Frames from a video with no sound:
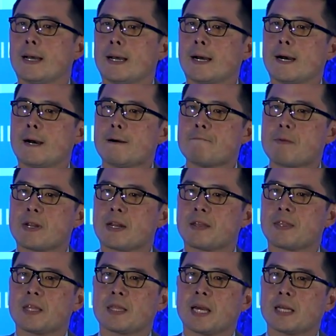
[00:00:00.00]
And I
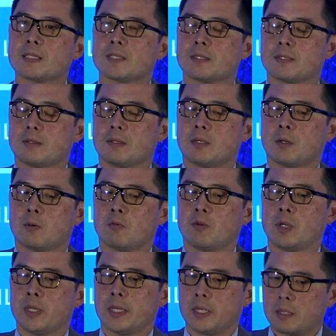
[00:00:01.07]
think that's
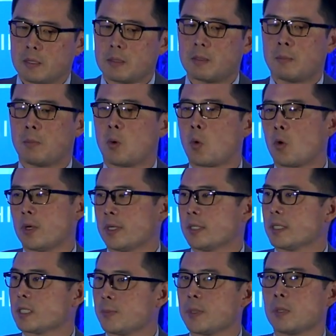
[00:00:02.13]
really
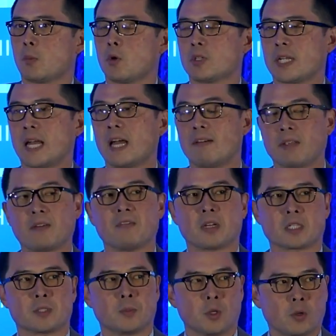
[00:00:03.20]
important. It's been important to have that
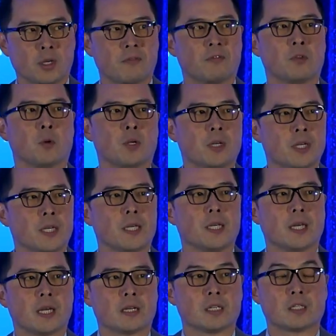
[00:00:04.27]
flexibility and
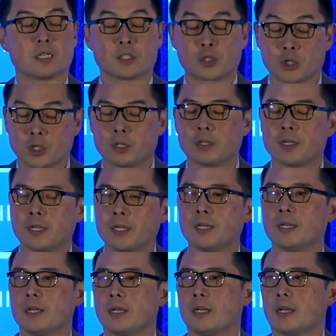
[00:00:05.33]
fluidity and
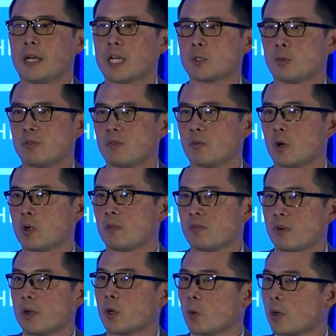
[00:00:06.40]
agility as we've grown
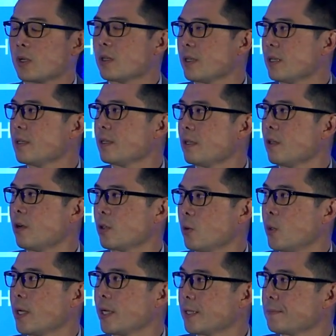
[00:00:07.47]
very quickly along the
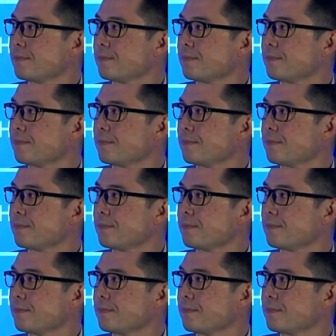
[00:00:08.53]
way.